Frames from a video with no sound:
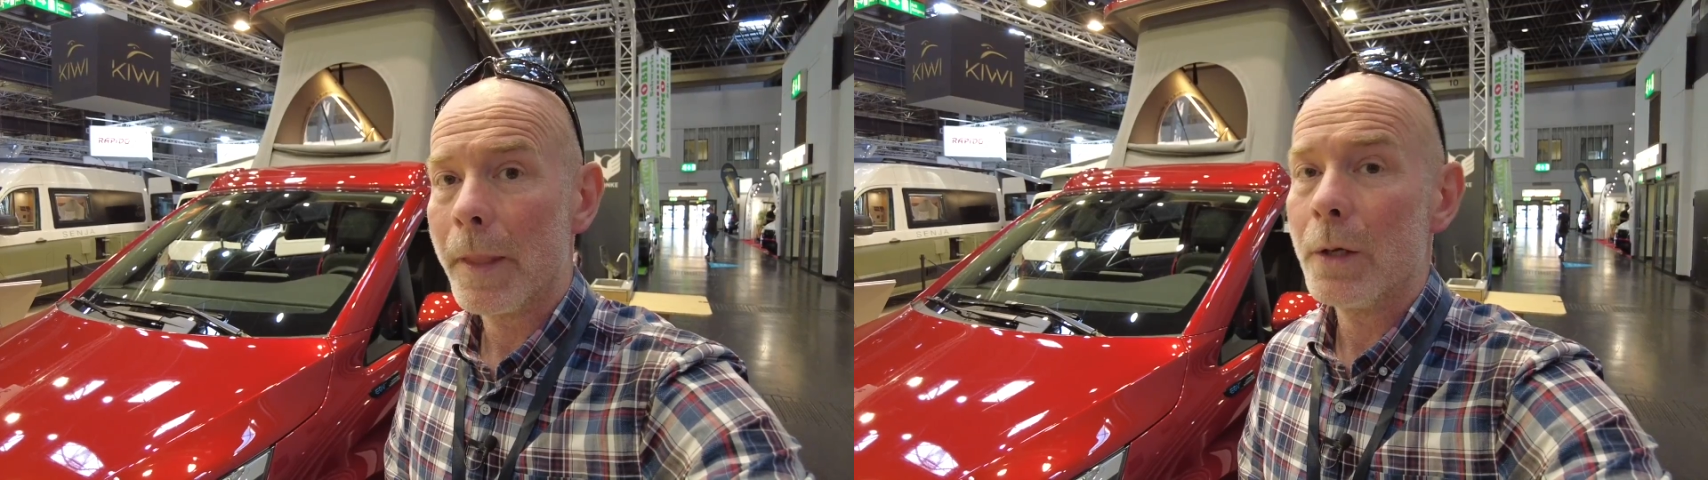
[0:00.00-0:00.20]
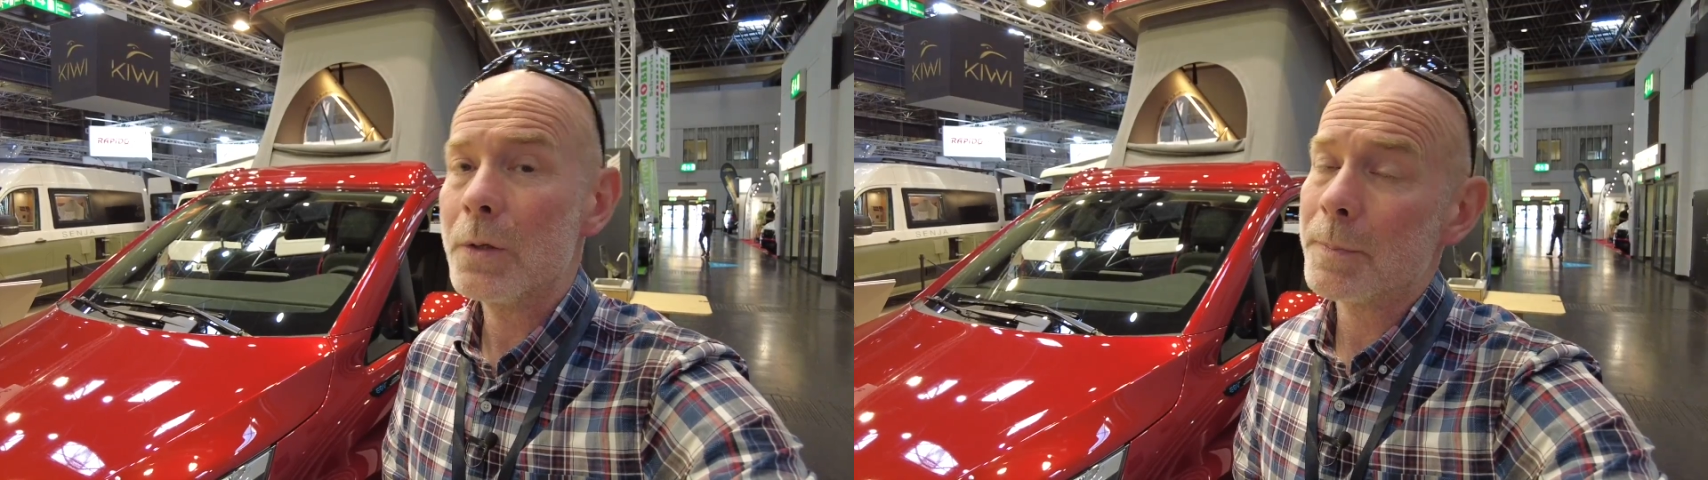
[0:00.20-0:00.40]

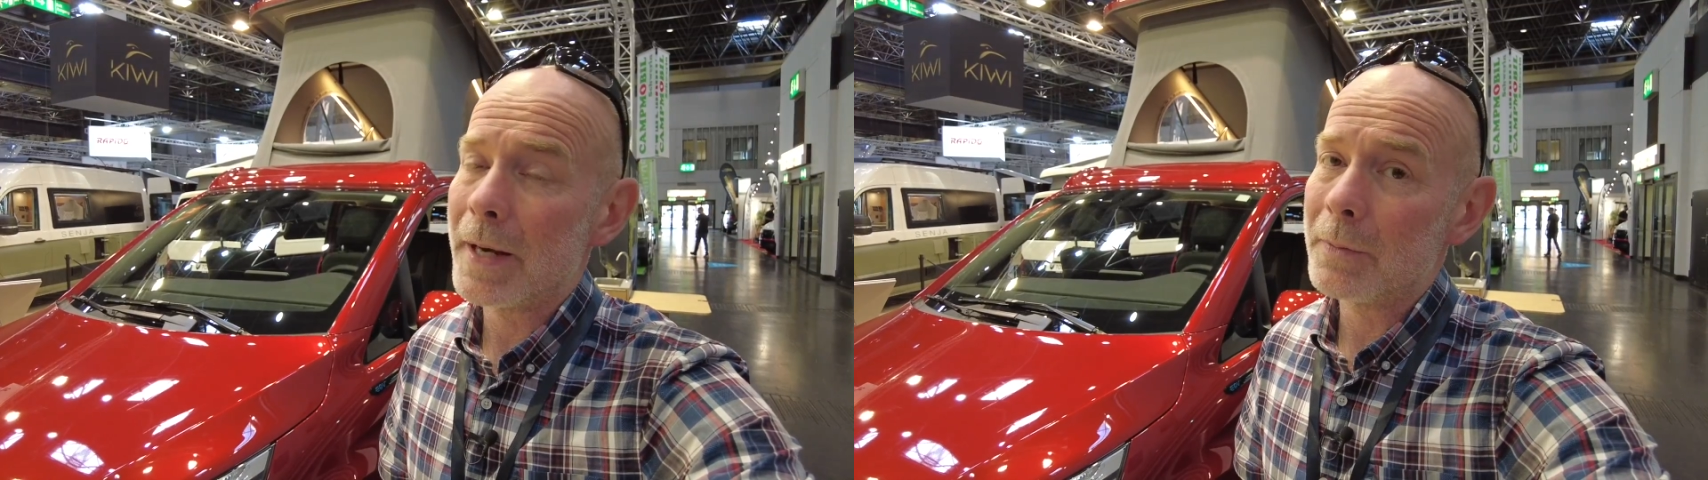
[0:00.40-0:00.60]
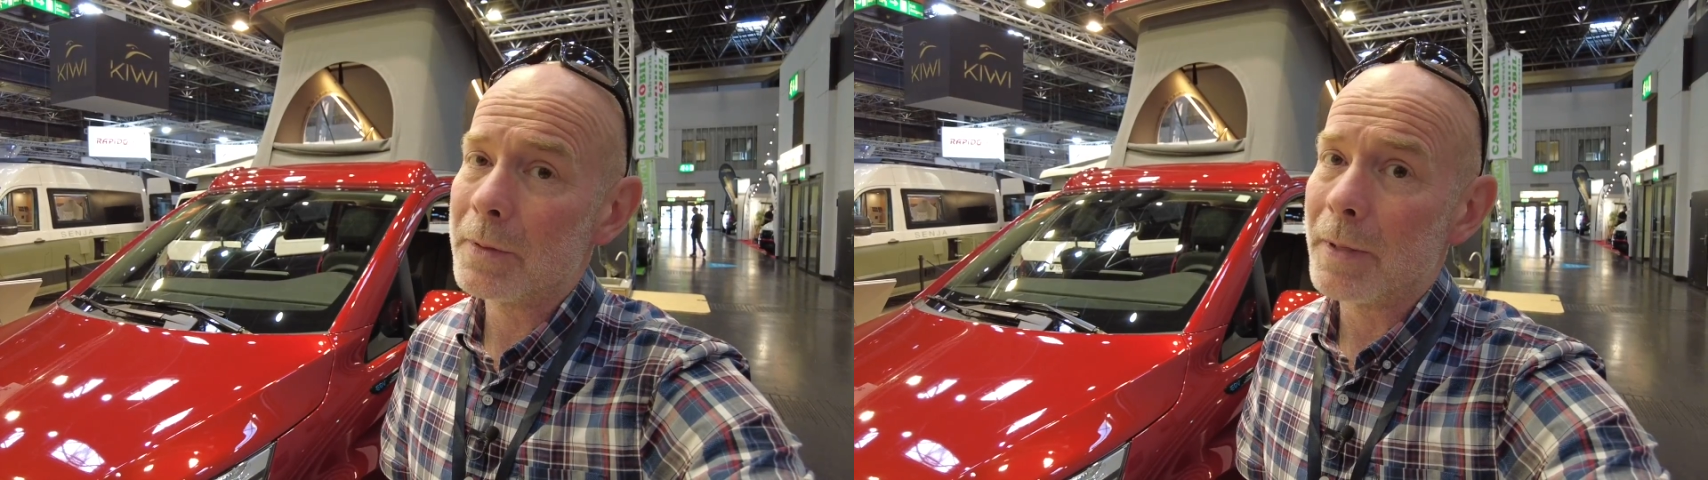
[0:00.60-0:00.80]
who's
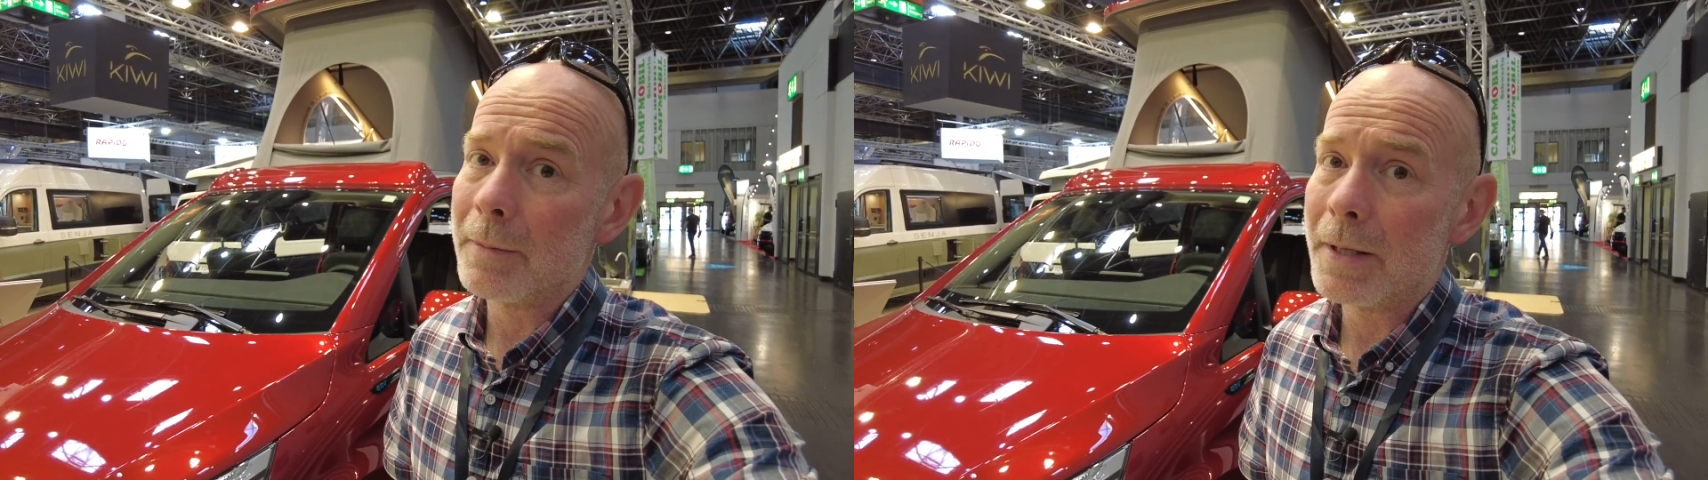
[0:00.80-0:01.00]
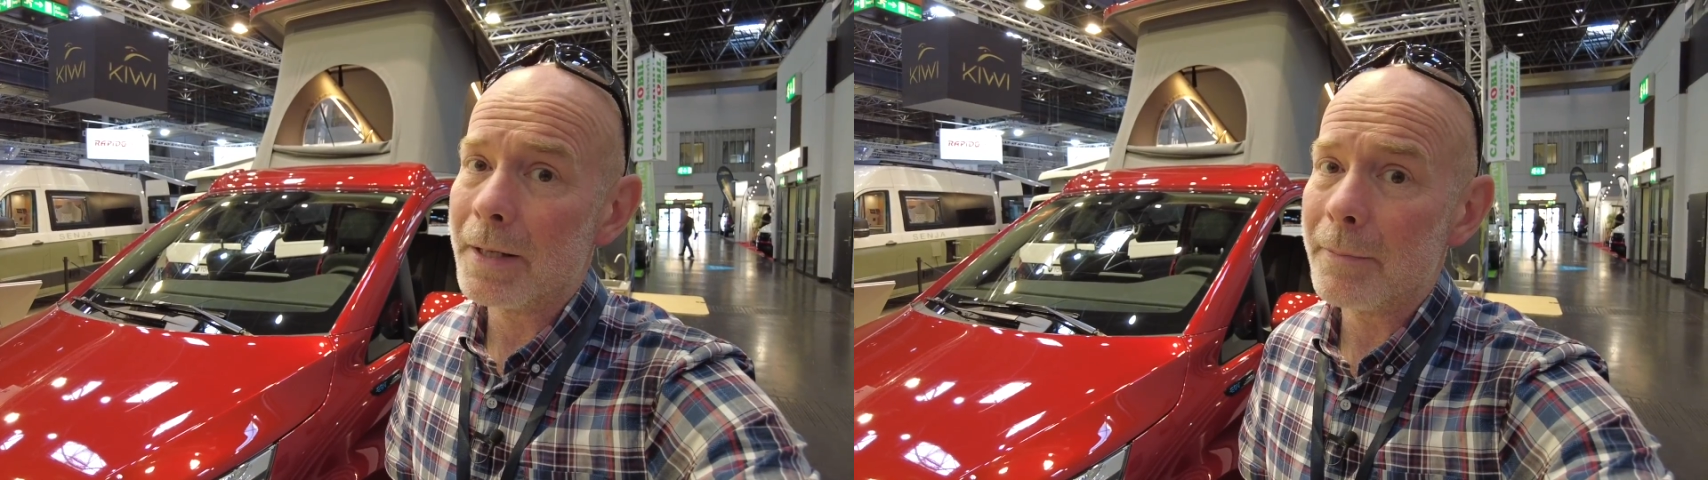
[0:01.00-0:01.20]
back with my
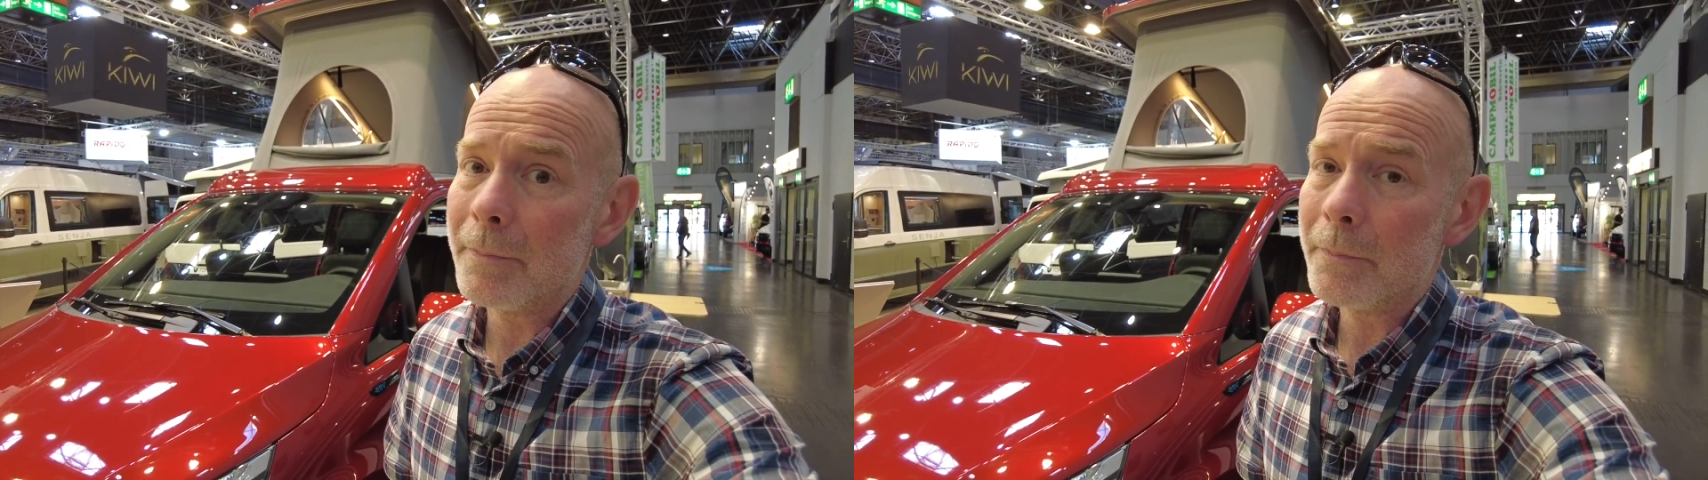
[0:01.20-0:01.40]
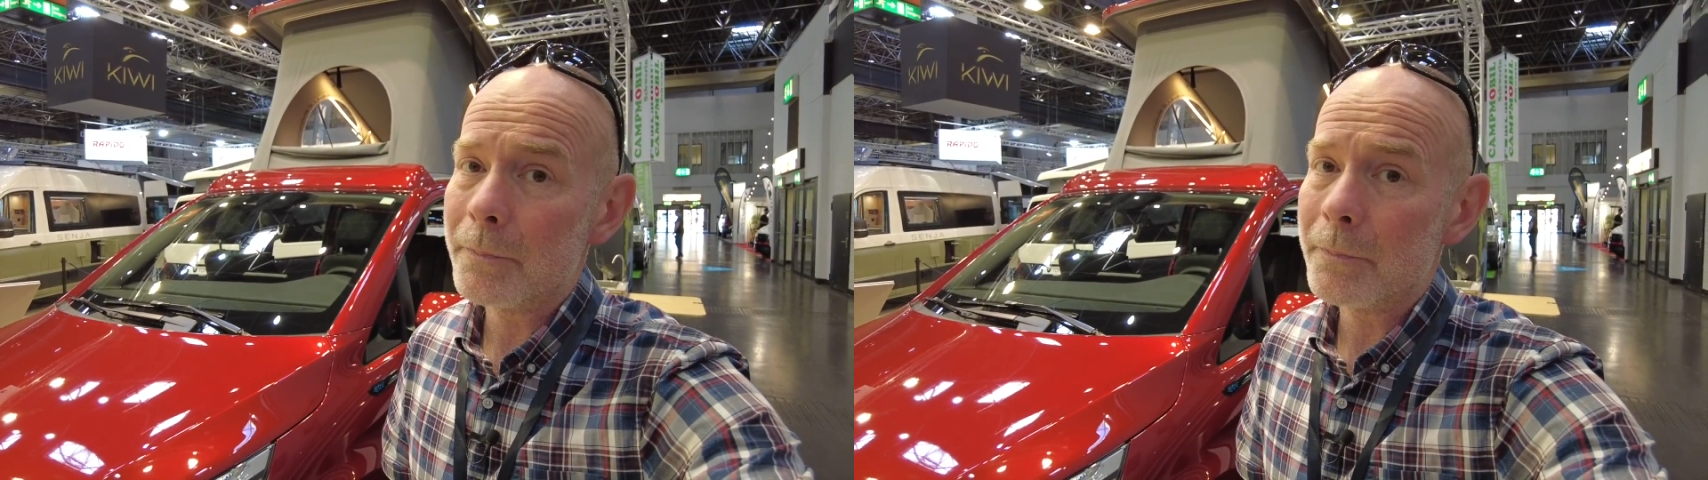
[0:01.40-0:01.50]
mum,